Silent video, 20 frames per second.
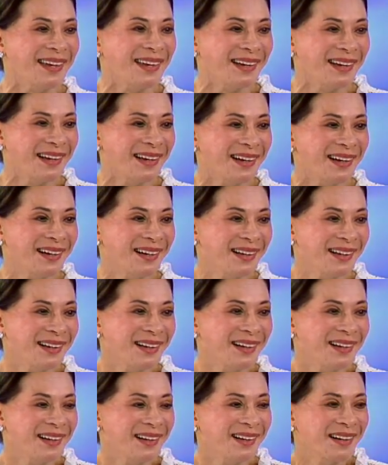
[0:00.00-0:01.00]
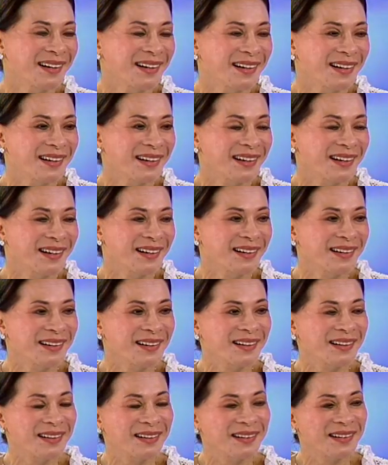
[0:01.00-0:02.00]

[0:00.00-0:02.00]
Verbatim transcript: Okay. All right. Now, did you